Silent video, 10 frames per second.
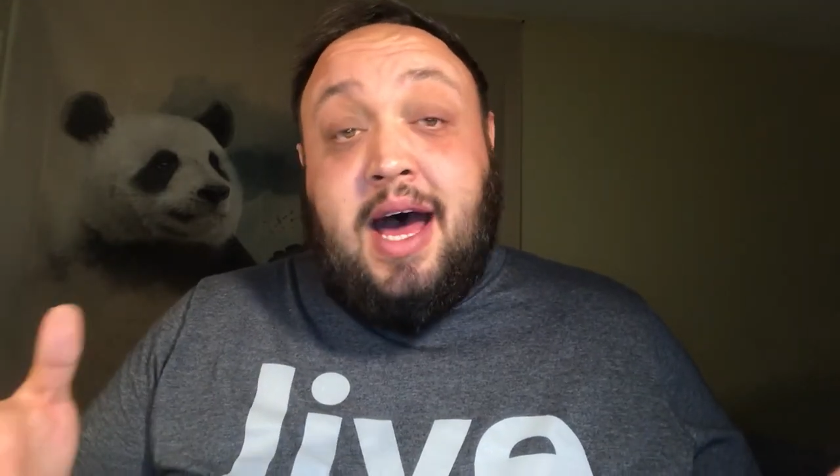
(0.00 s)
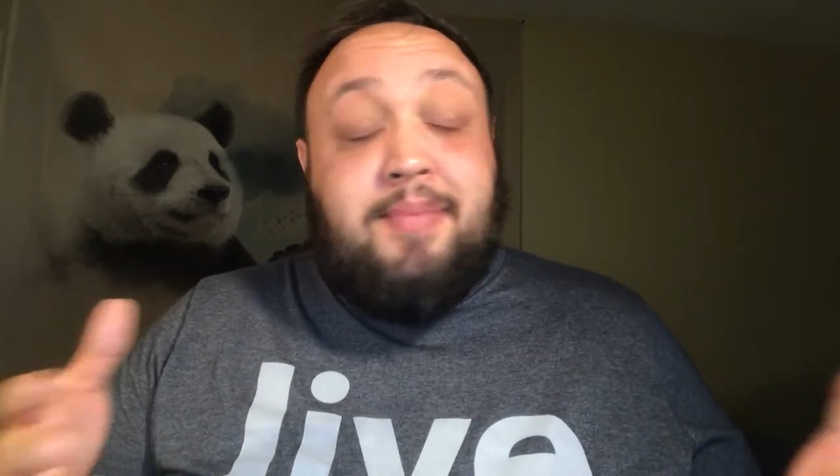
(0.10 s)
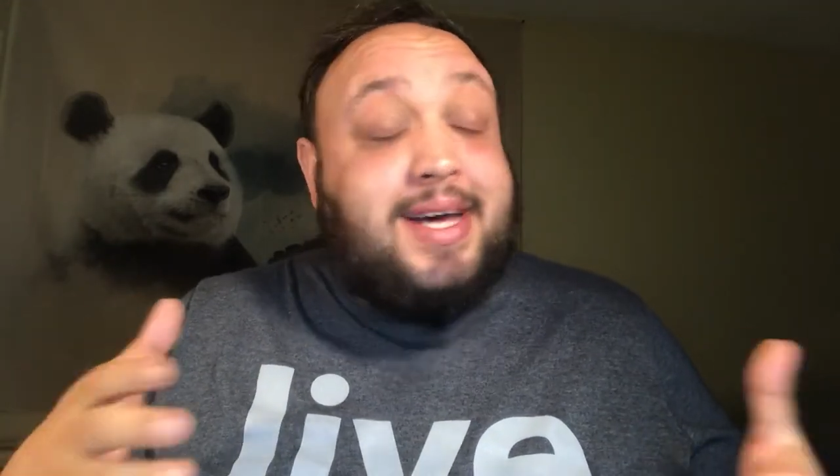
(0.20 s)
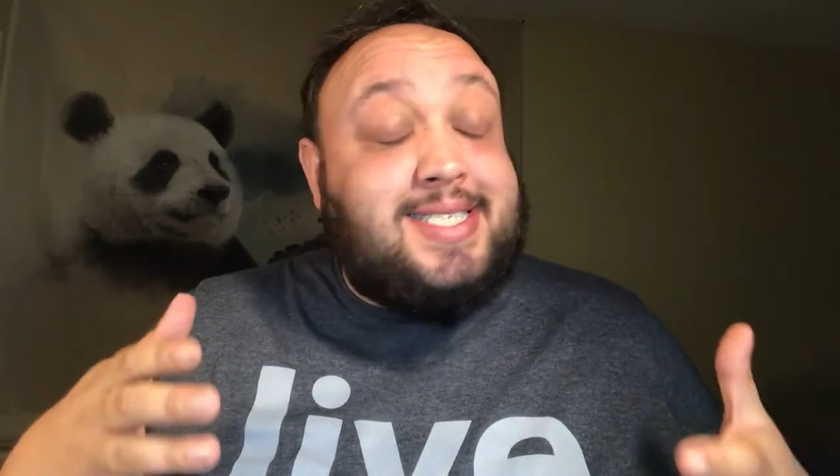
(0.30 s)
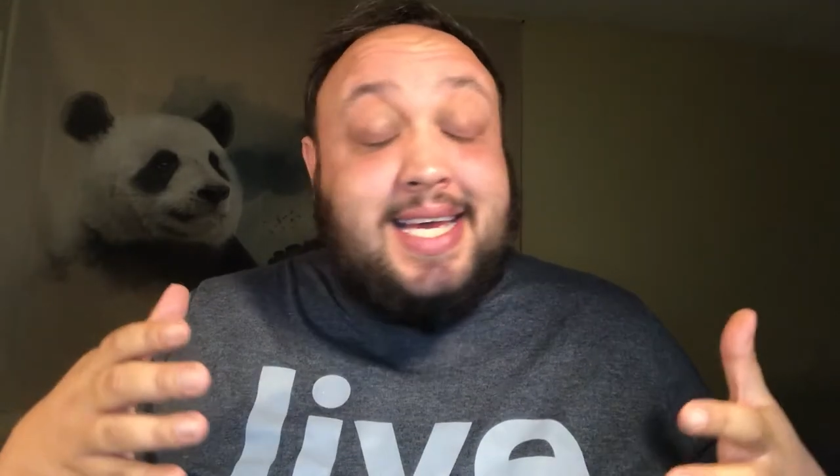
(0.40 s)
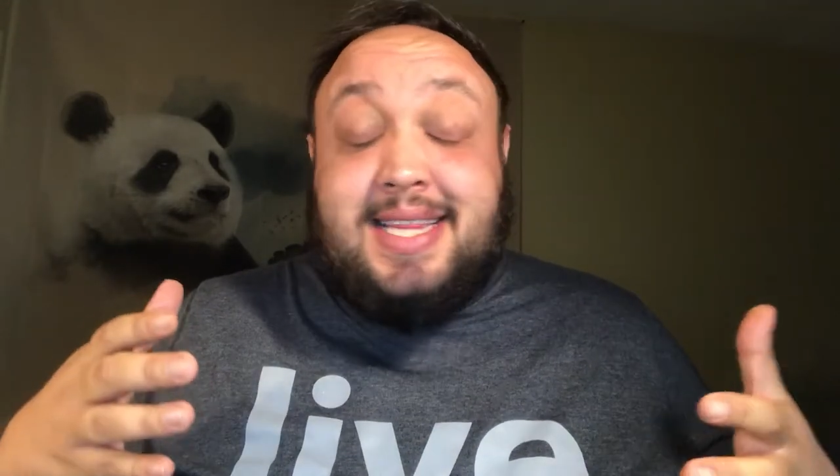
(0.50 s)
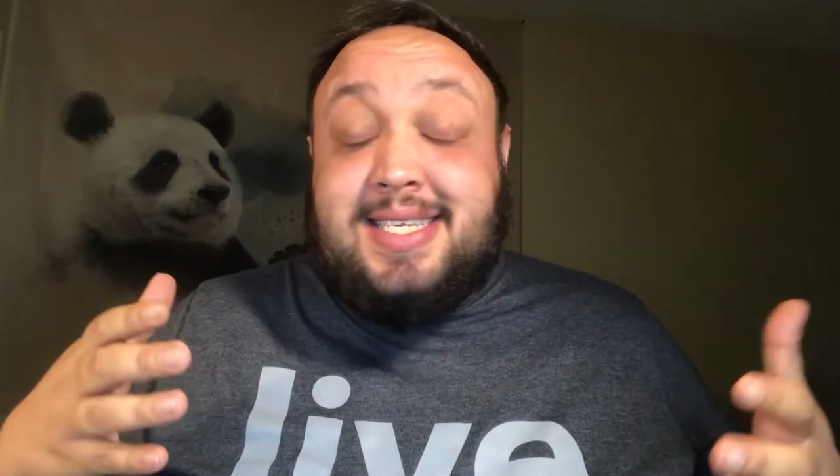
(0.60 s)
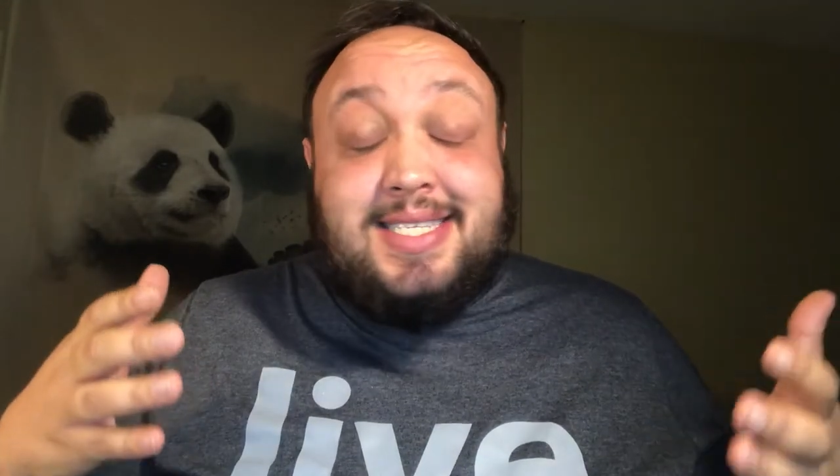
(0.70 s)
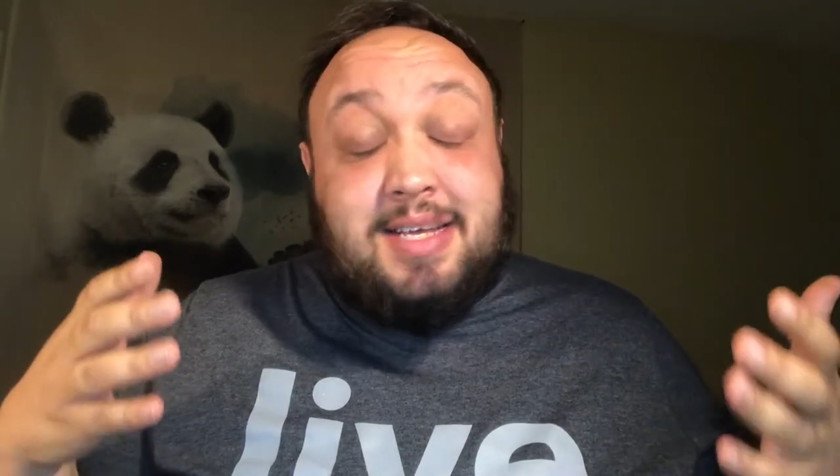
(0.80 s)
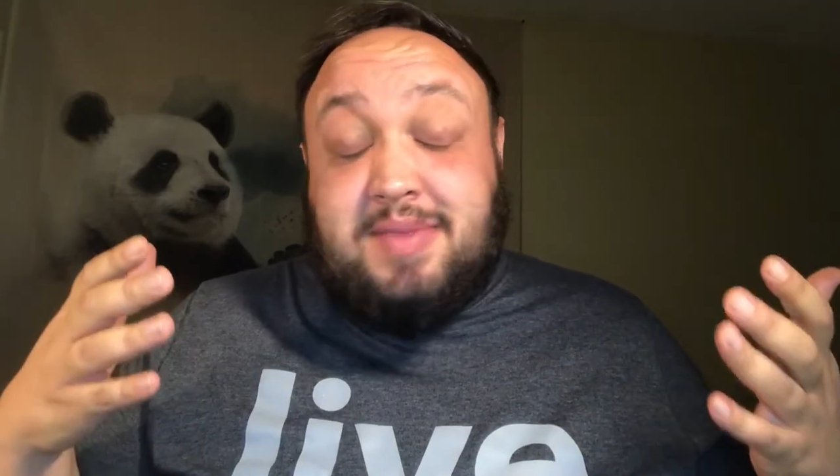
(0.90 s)
I'm not saying
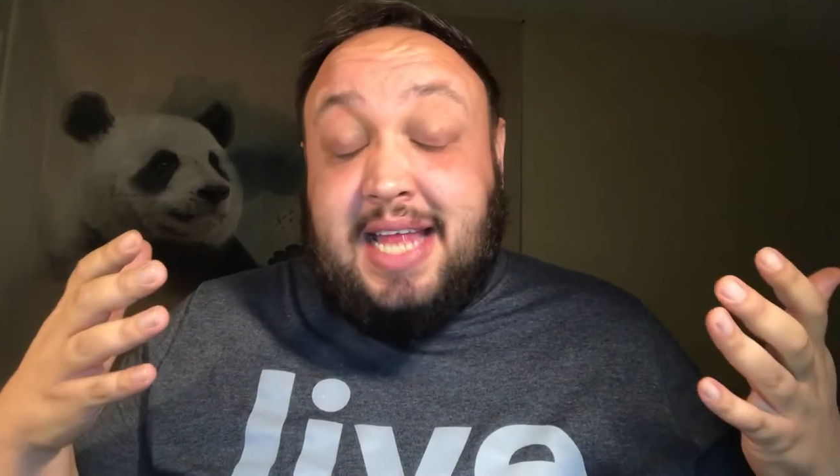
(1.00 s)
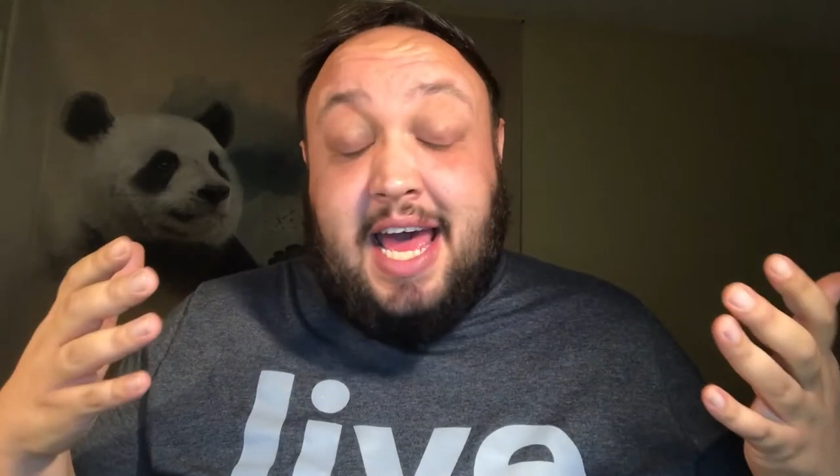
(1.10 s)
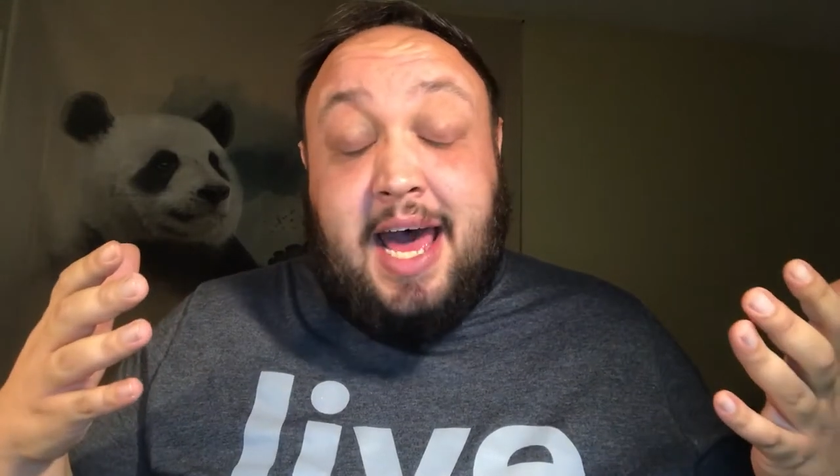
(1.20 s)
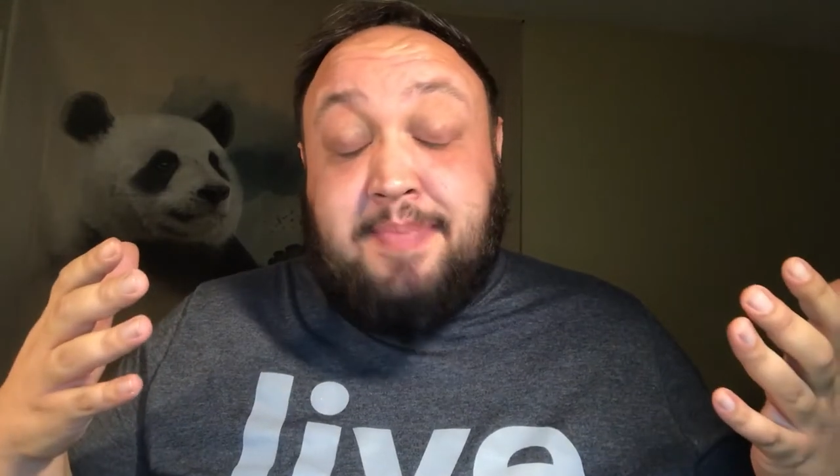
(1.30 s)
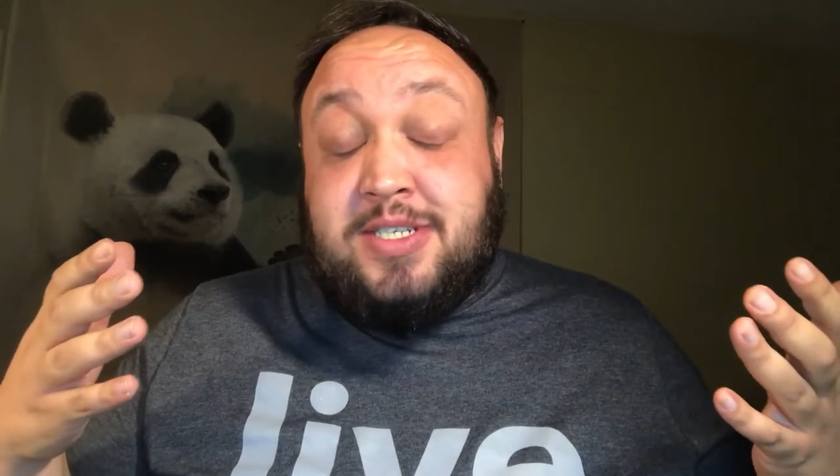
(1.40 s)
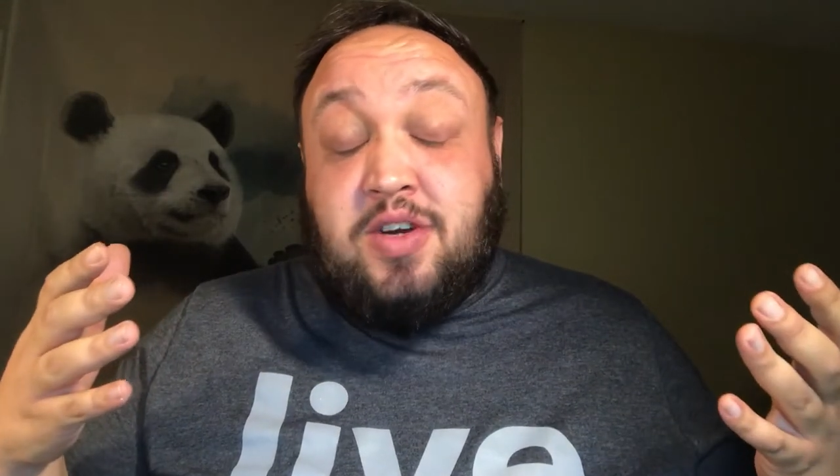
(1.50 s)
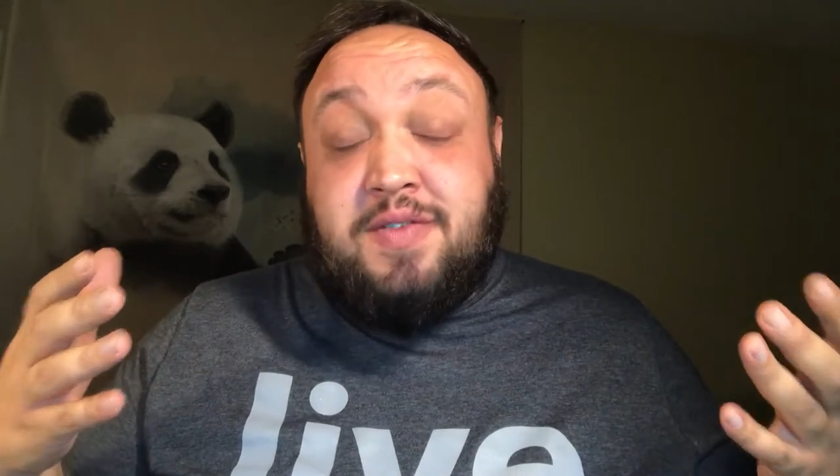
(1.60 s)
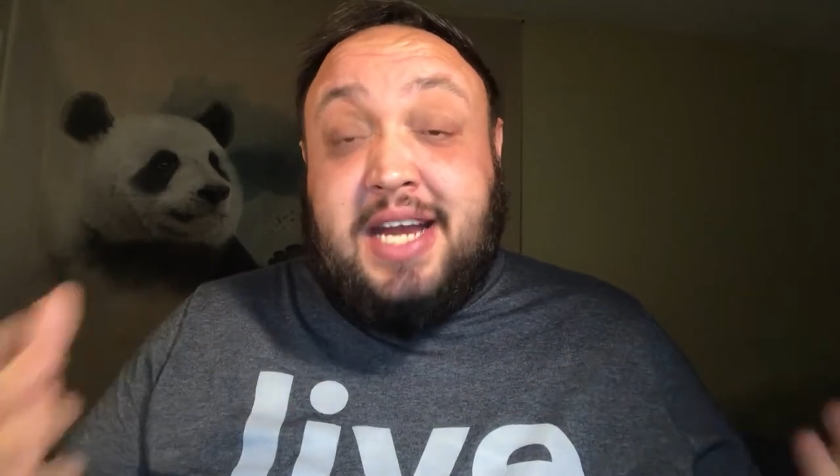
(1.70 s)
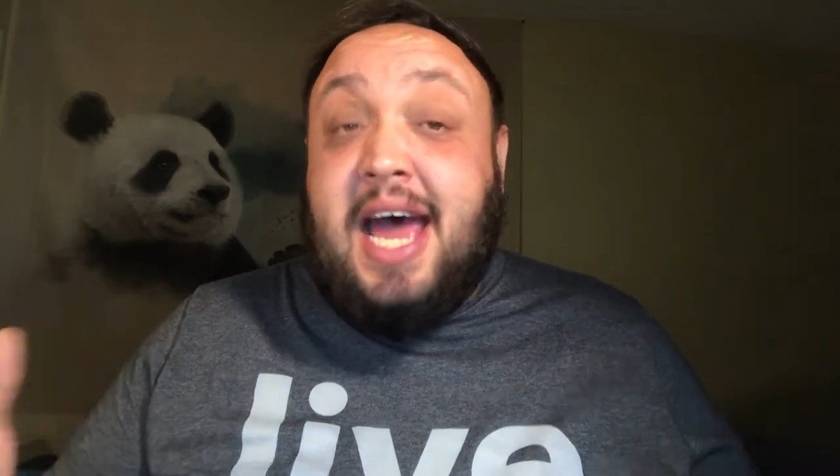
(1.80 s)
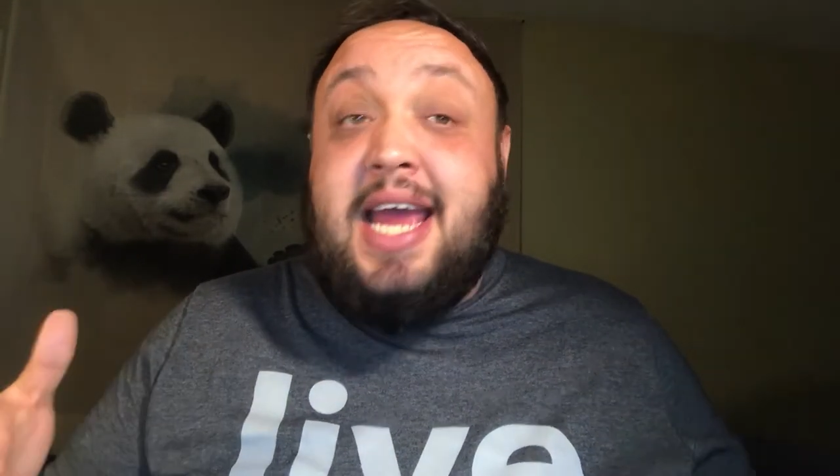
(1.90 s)
this is something that happens
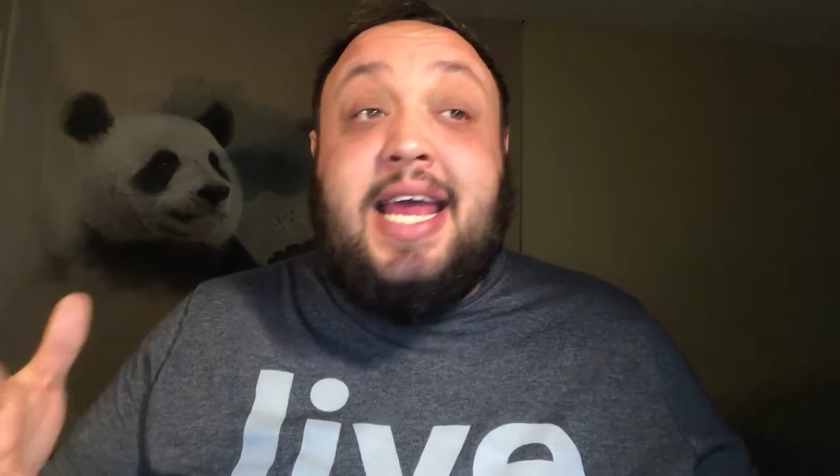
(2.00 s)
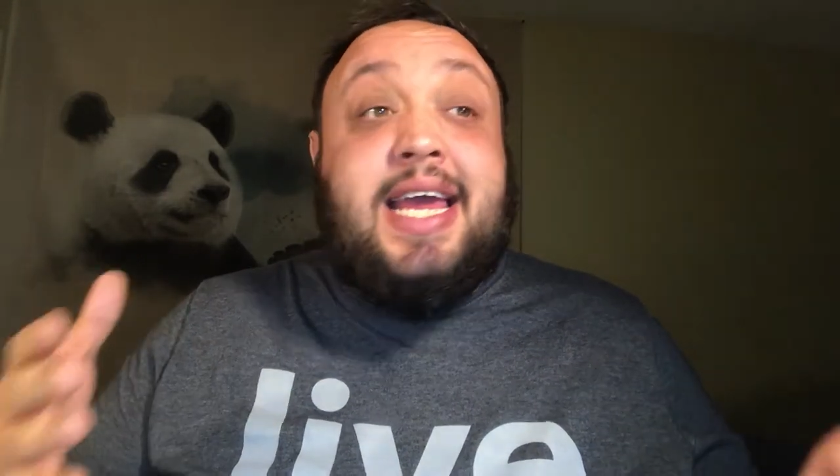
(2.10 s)
overnight,